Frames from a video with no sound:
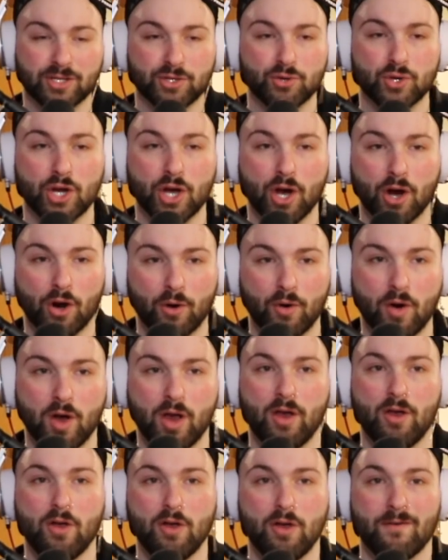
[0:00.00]
to go
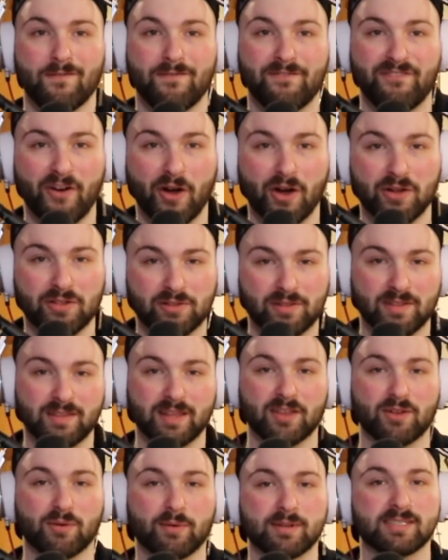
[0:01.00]
farther than the
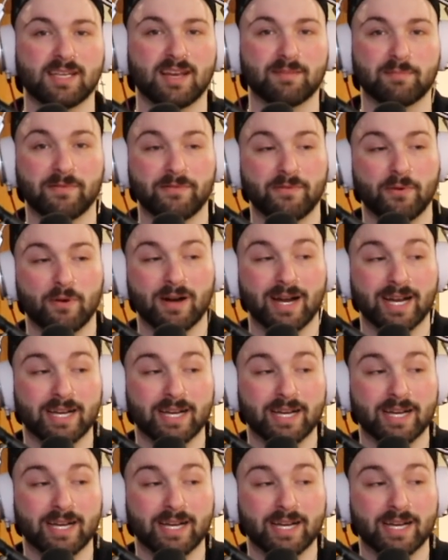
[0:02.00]
other ones have before.